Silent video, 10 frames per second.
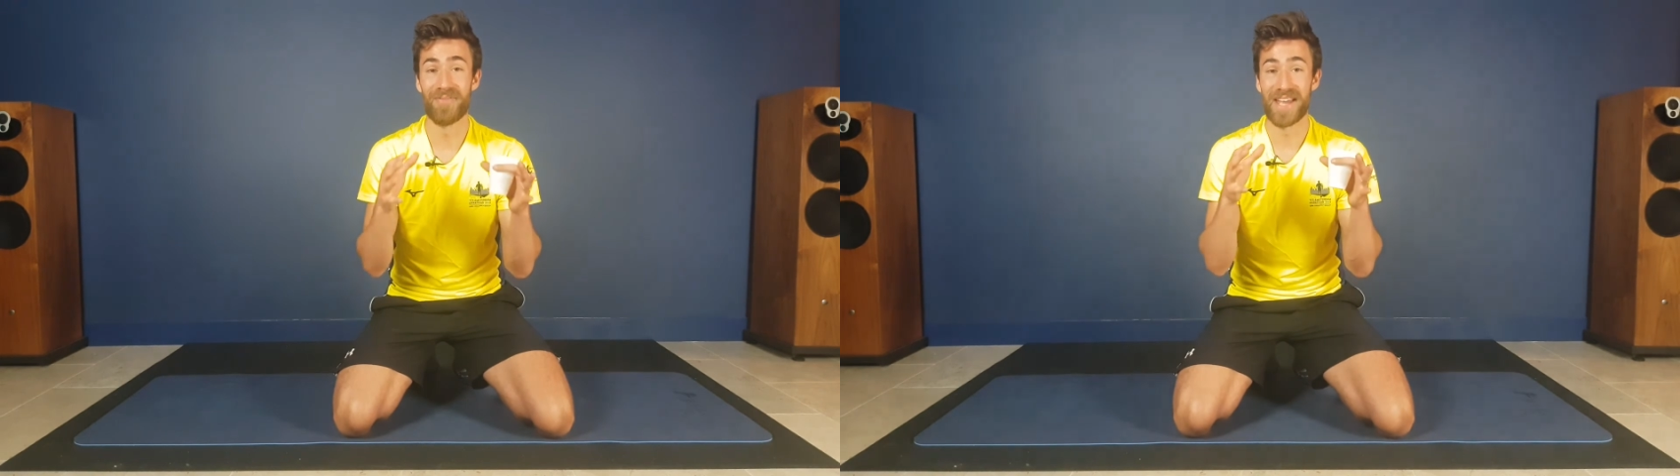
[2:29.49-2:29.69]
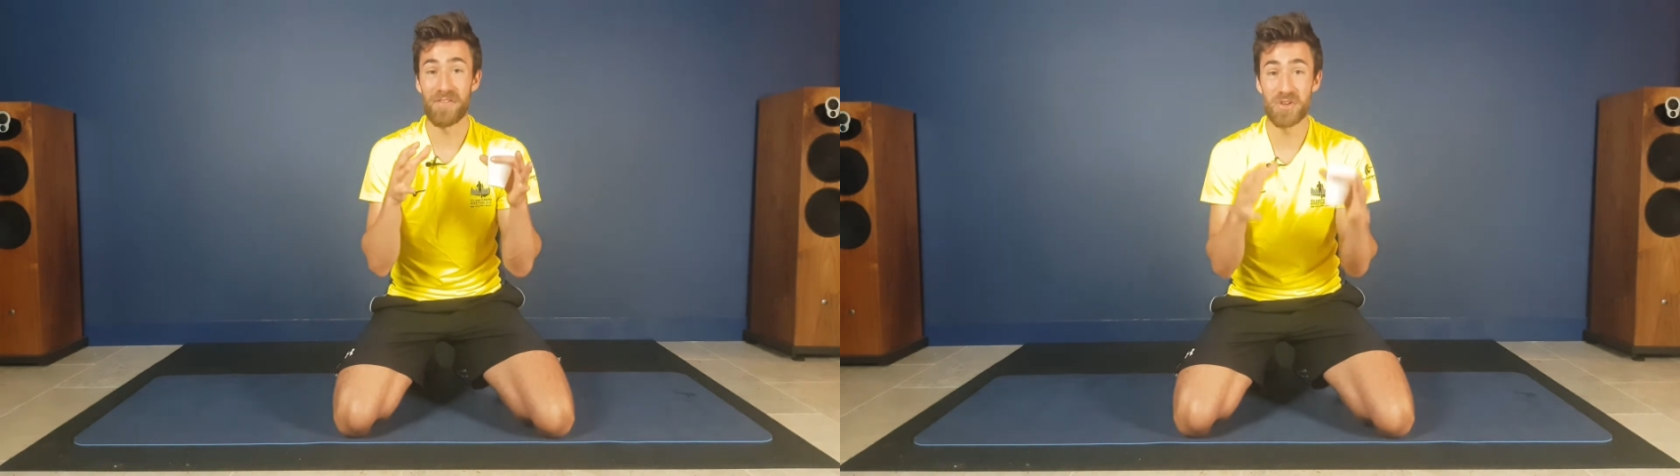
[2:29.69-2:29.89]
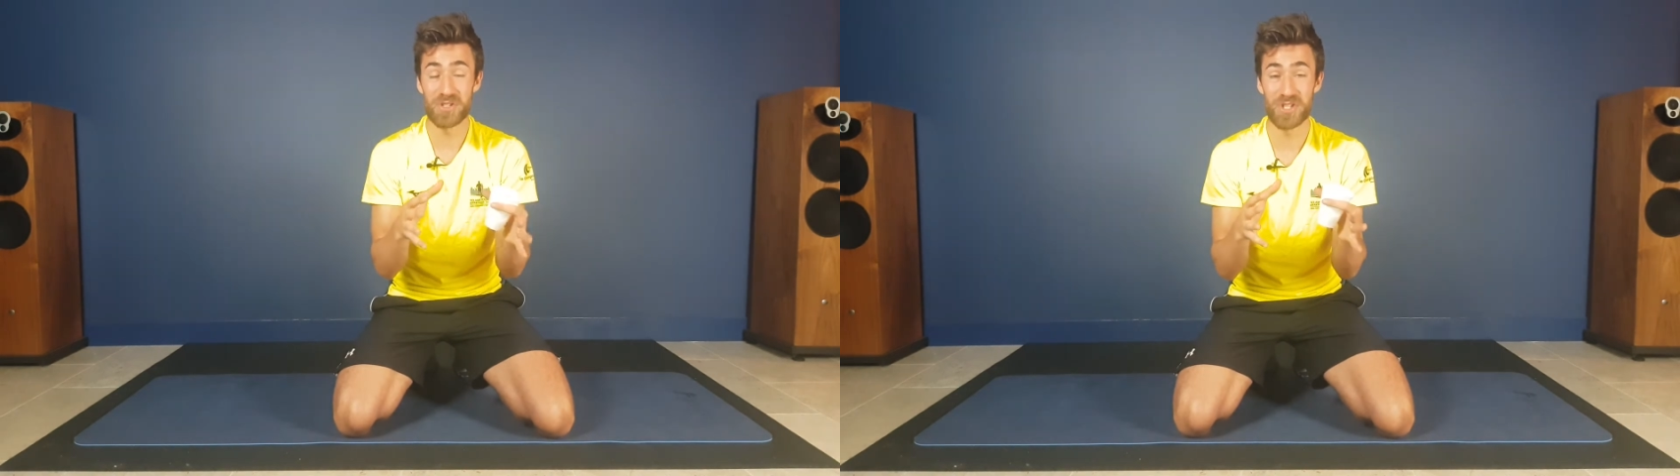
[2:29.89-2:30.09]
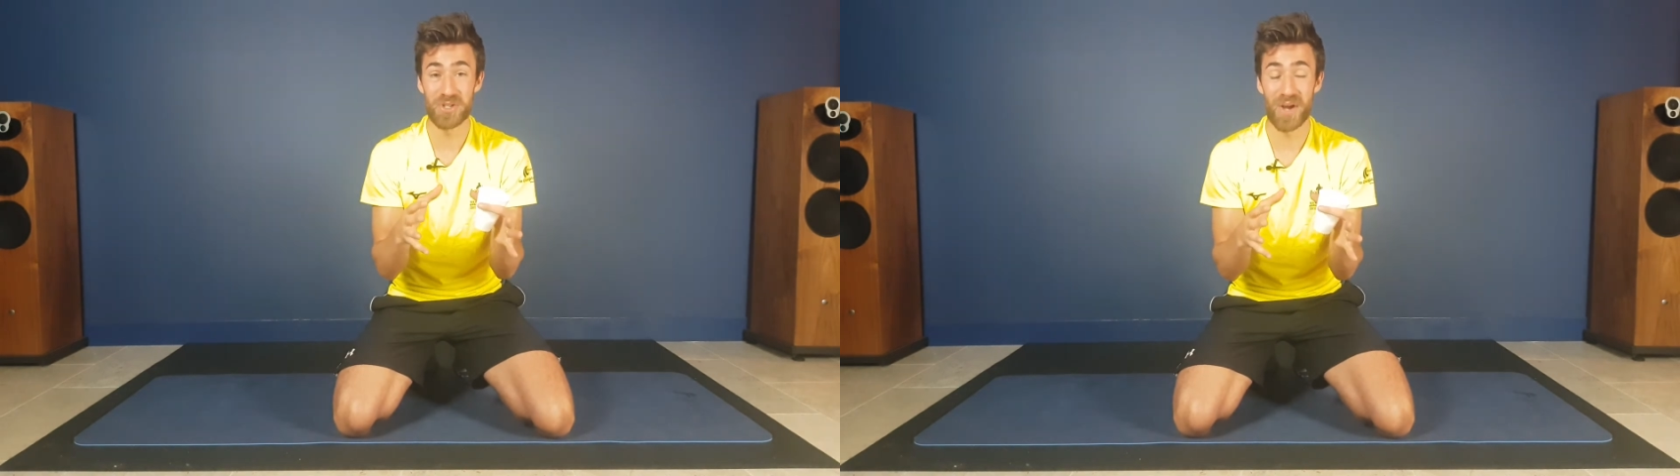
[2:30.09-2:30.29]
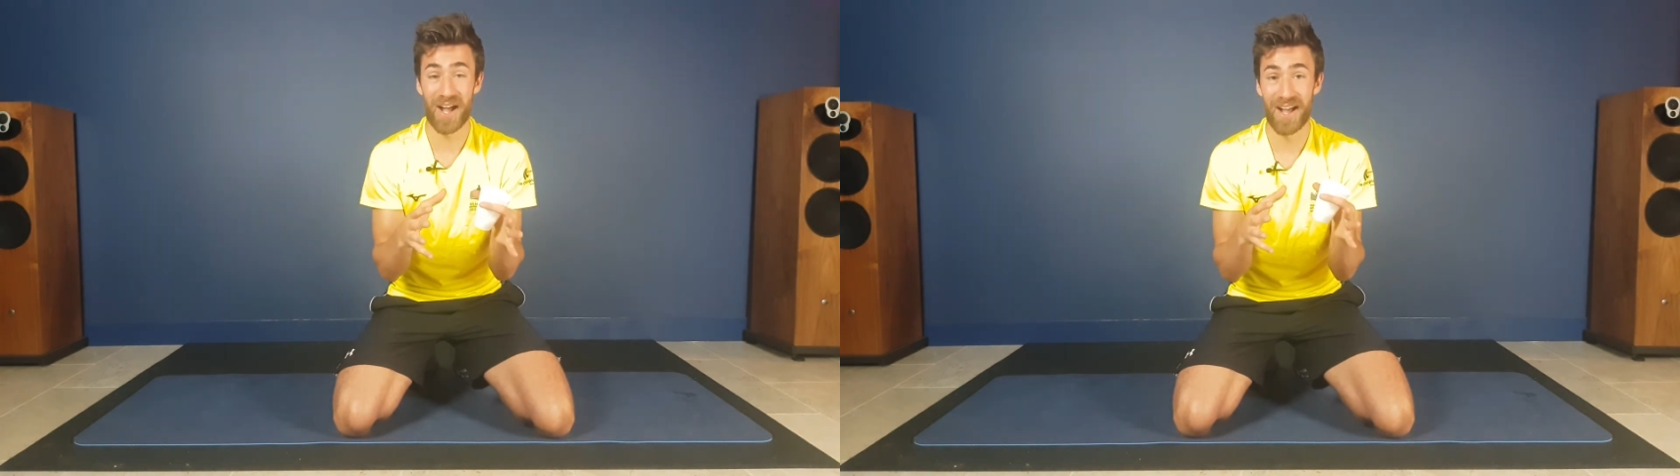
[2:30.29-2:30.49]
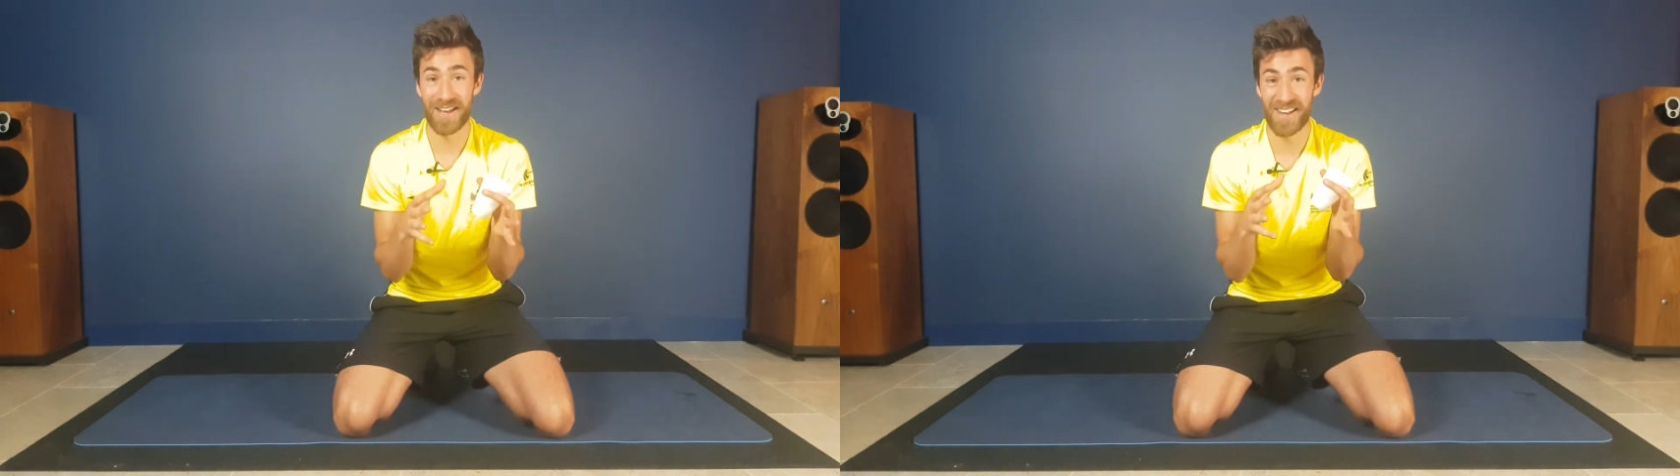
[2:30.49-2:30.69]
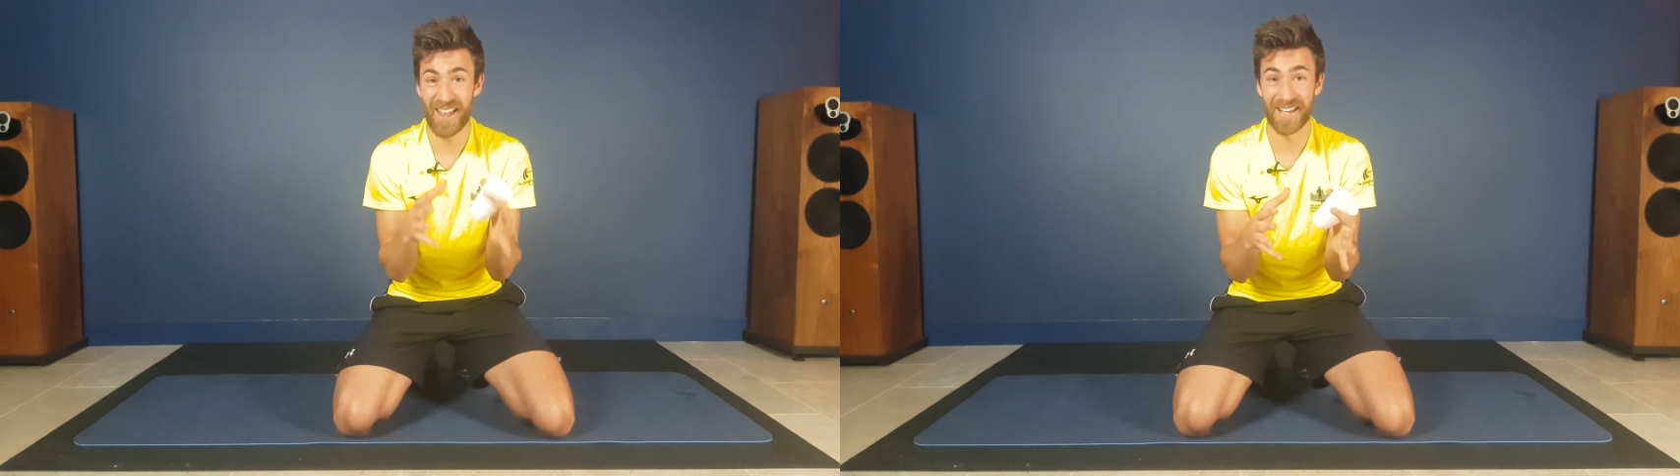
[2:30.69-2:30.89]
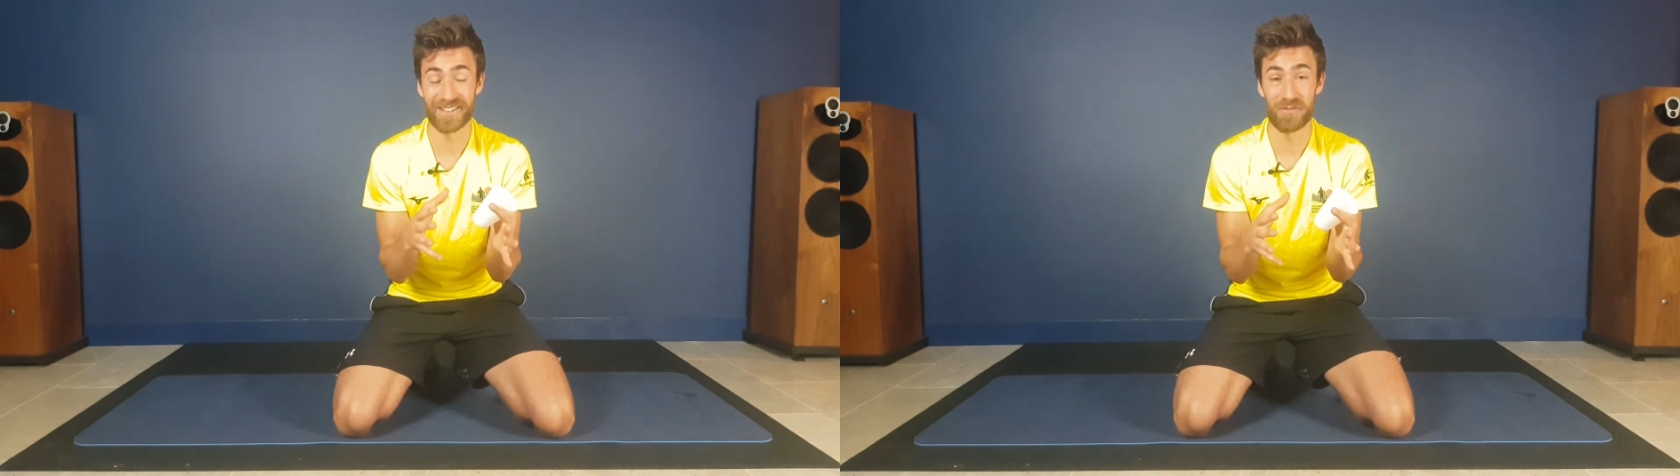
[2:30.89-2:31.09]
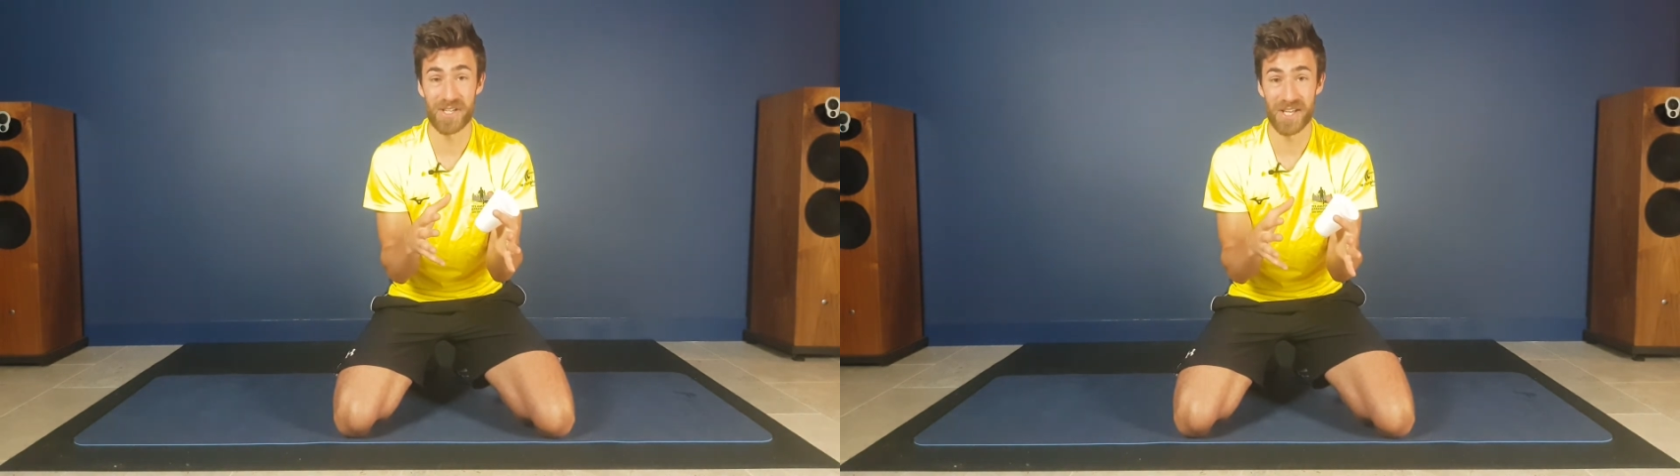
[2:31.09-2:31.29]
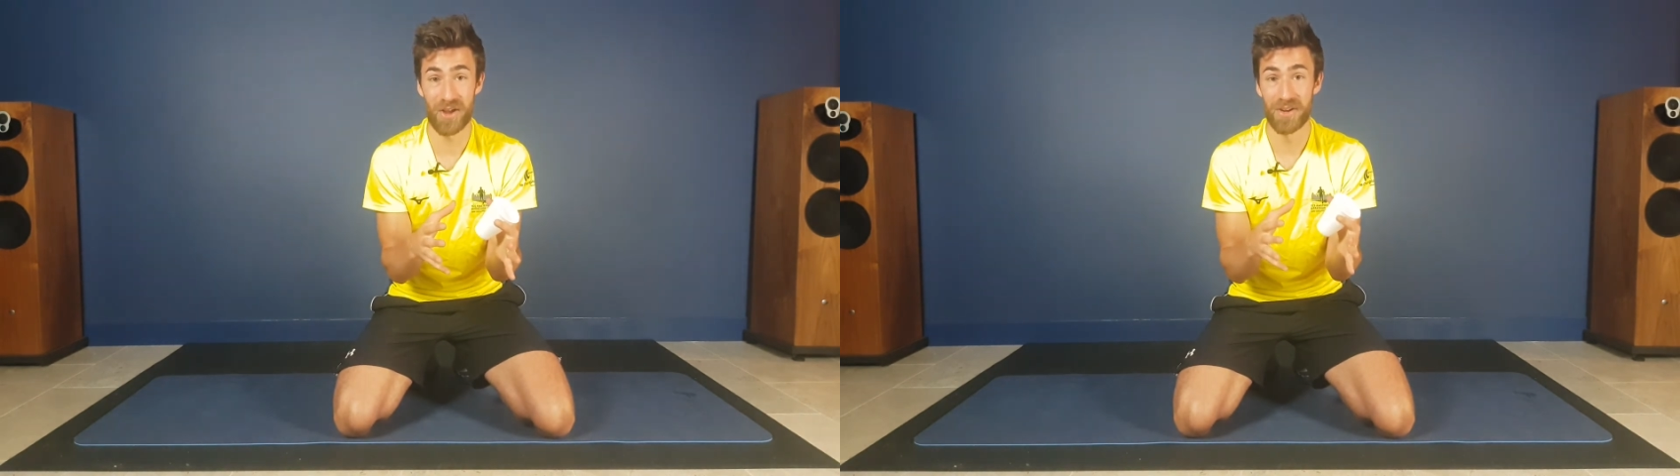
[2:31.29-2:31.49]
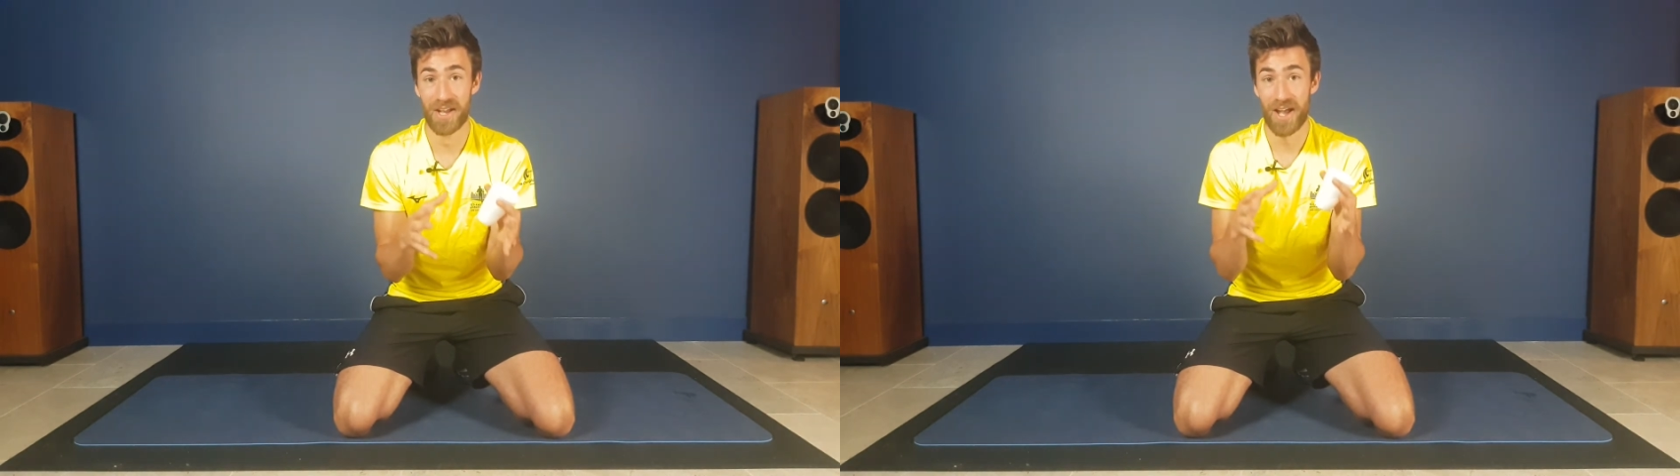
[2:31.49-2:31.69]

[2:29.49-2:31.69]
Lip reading: If you do like the video,